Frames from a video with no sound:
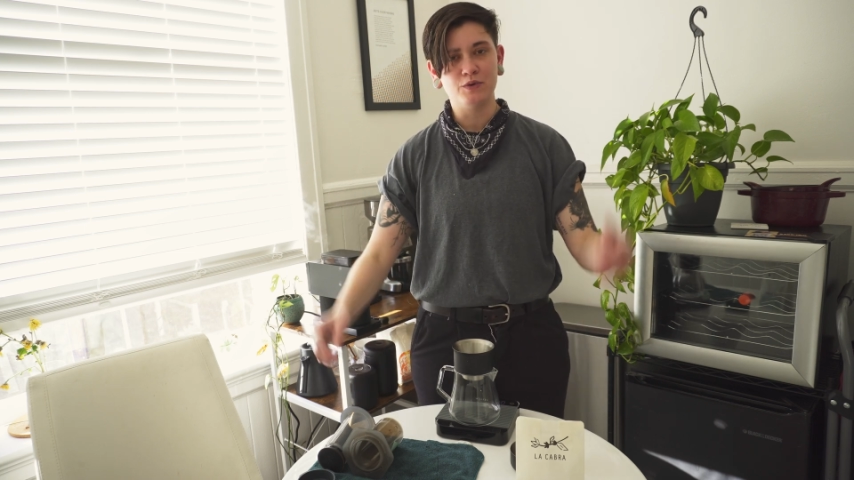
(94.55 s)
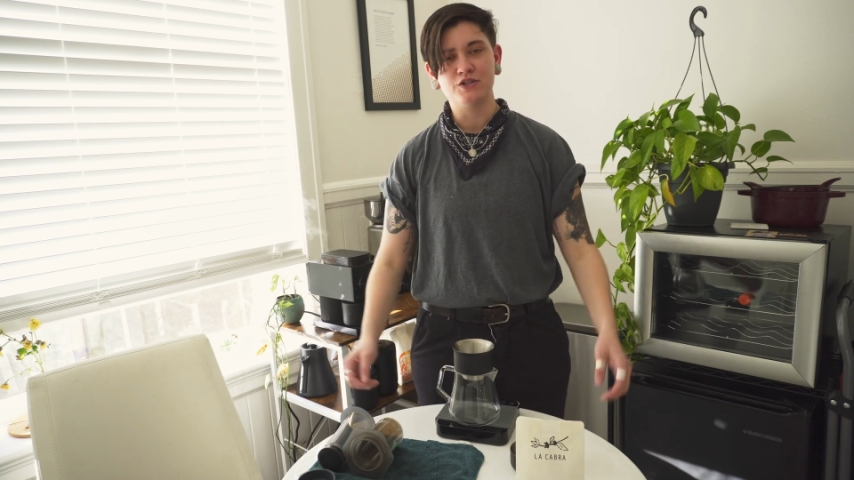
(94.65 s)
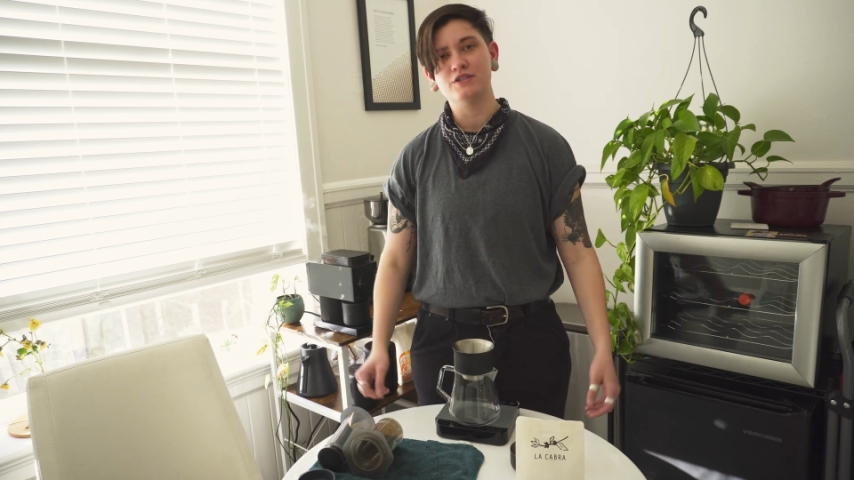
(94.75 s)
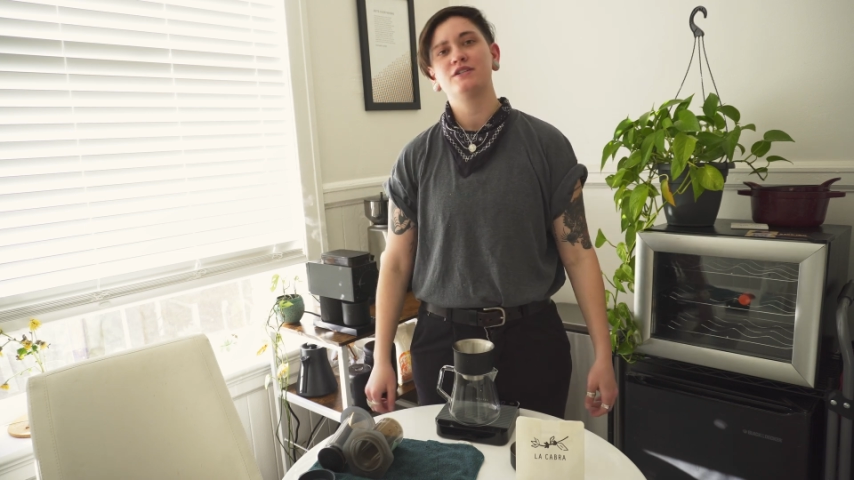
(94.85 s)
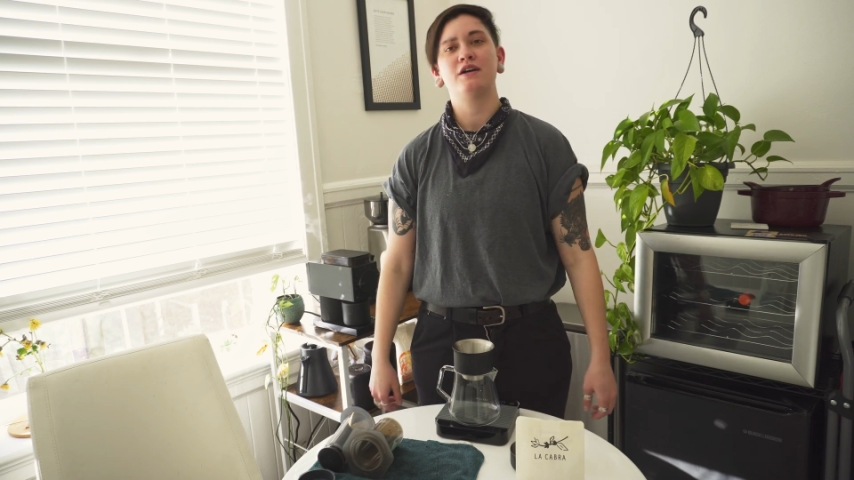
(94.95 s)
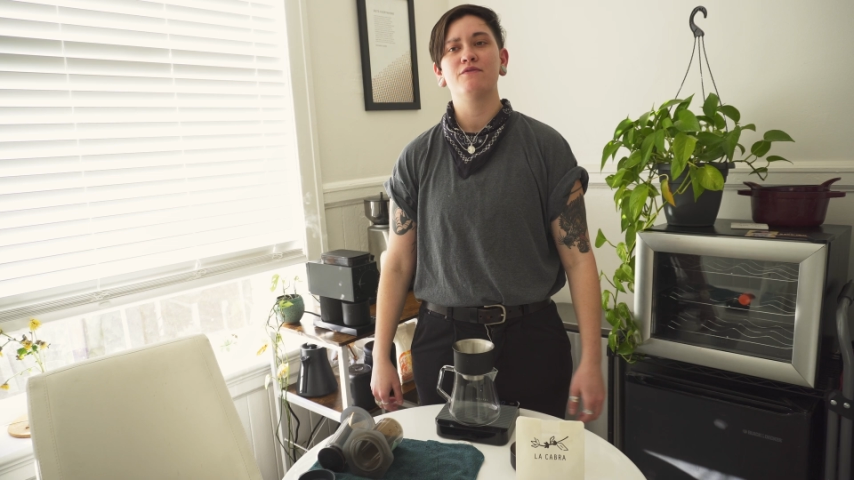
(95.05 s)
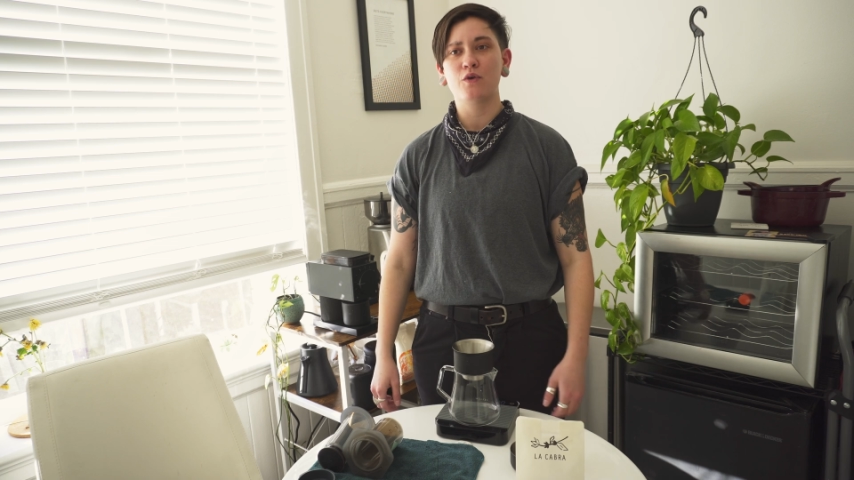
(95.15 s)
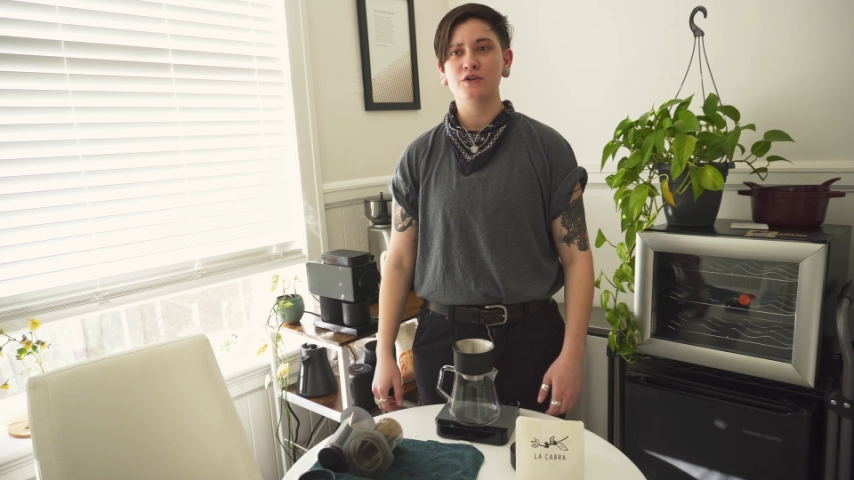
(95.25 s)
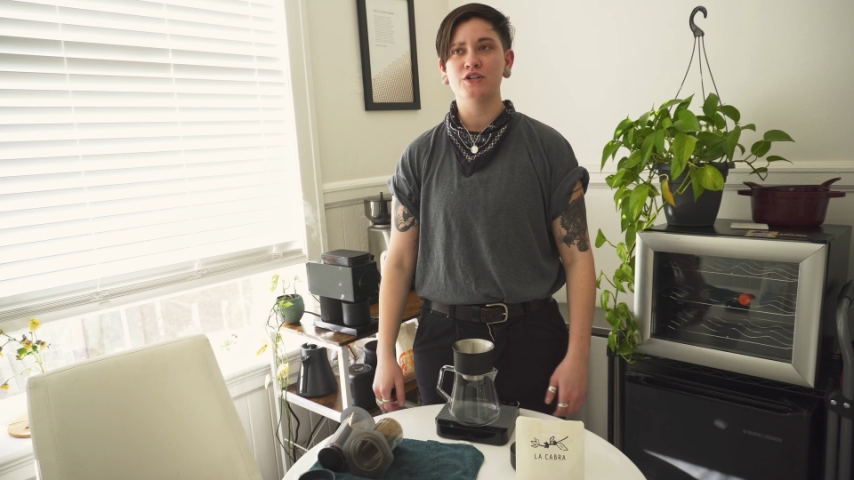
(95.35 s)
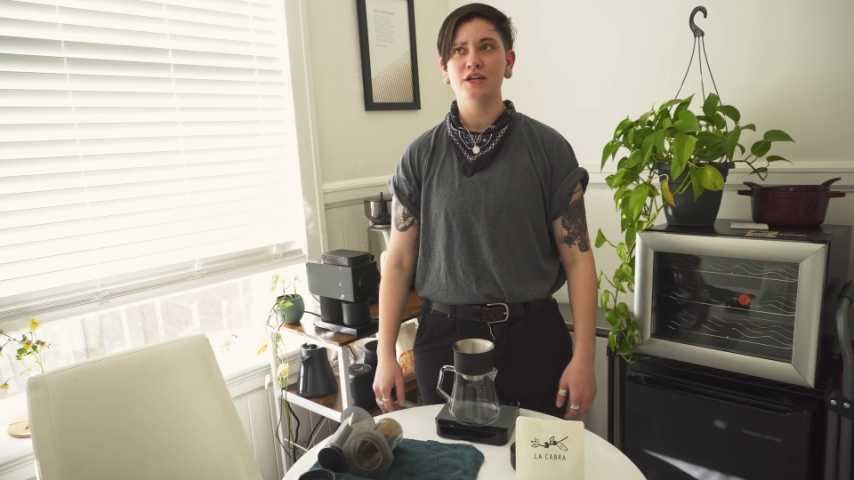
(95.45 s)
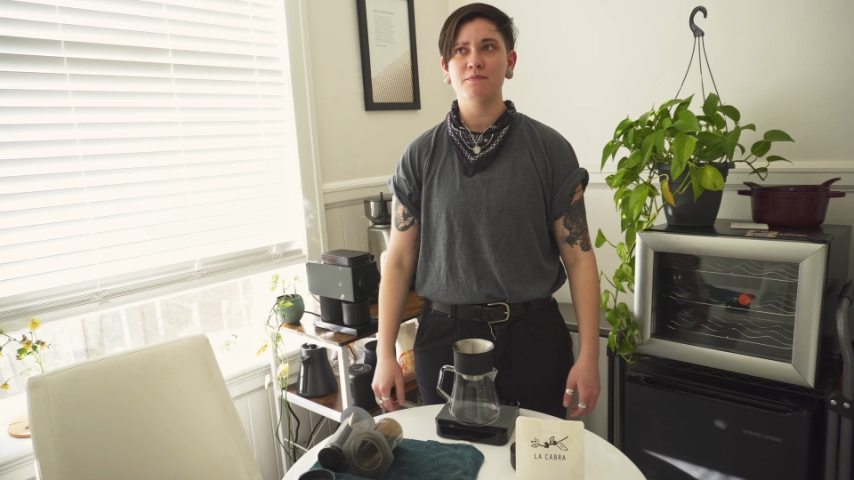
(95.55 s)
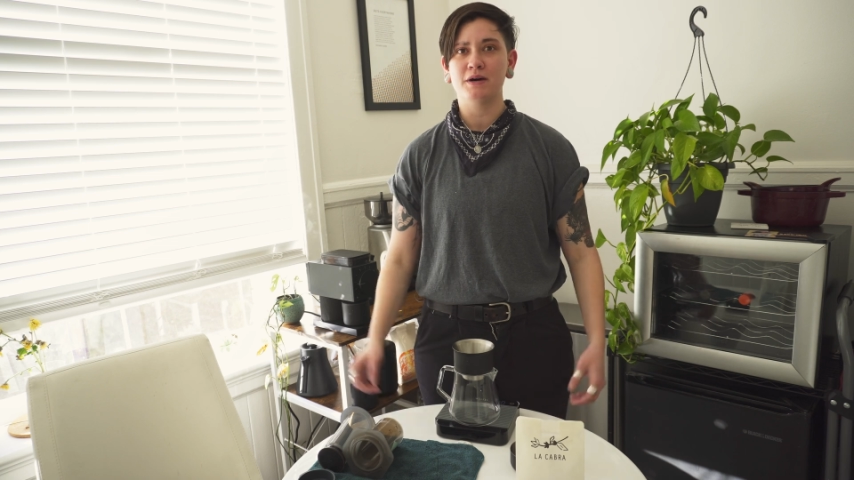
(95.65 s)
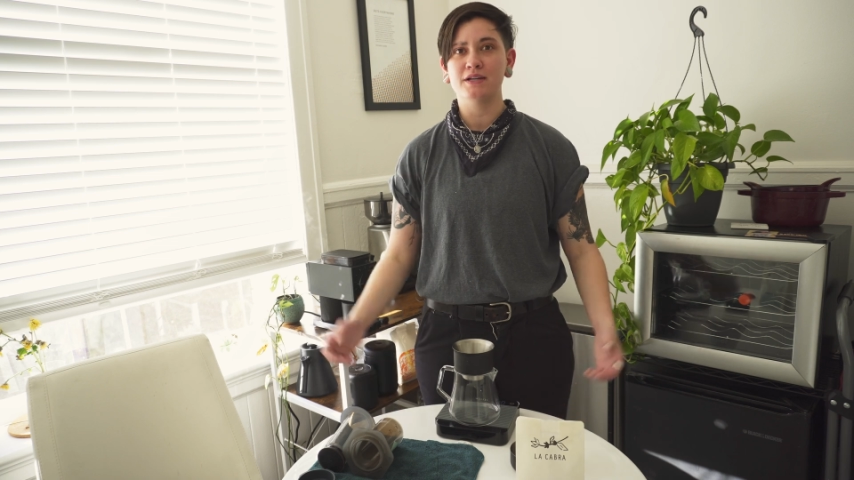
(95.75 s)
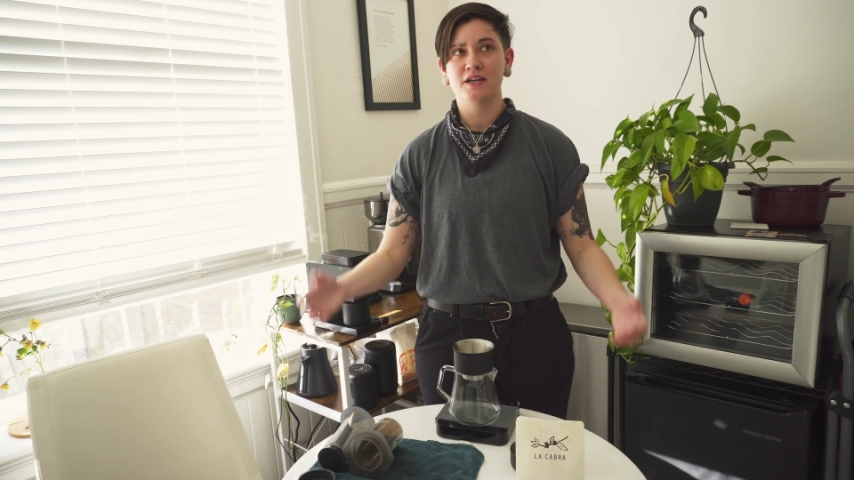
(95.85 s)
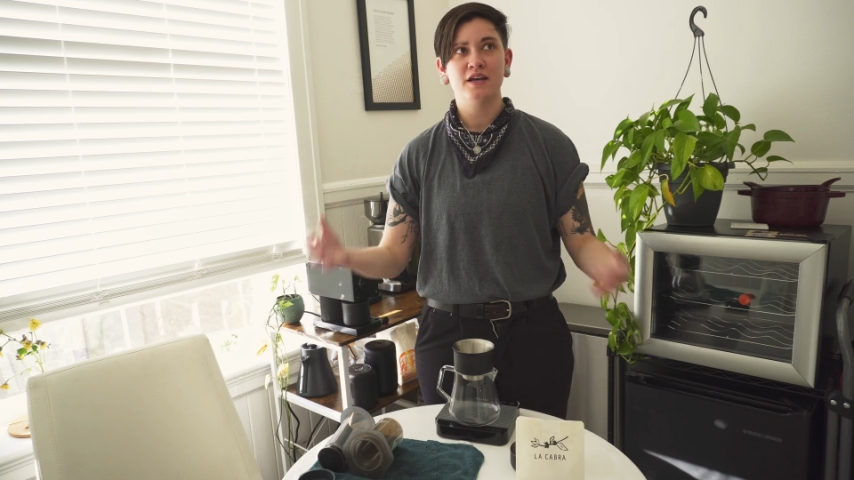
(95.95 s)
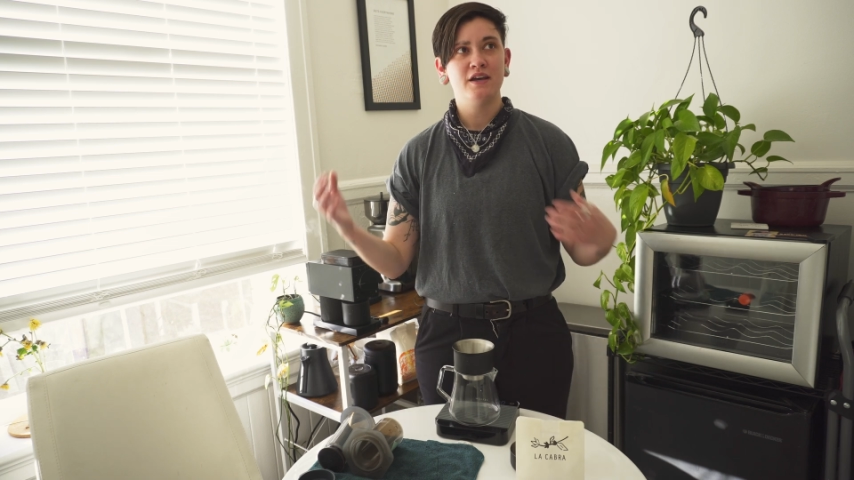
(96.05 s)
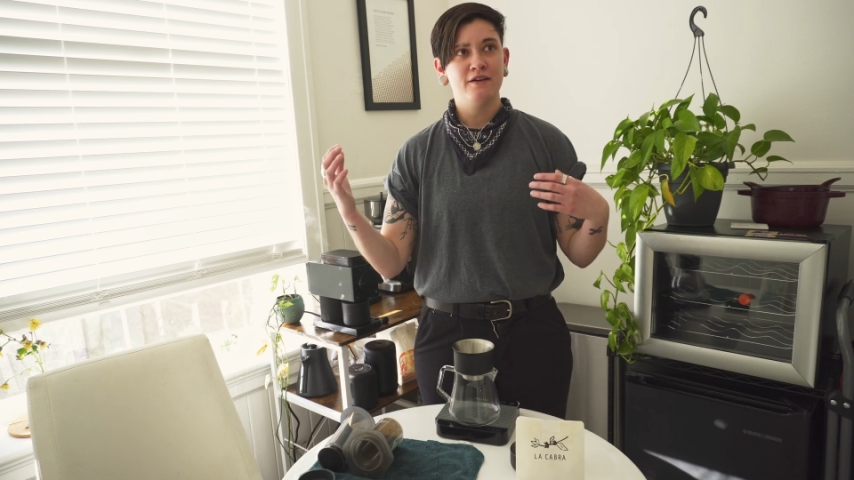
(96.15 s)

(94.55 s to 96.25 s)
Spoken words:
which is unfortunate, but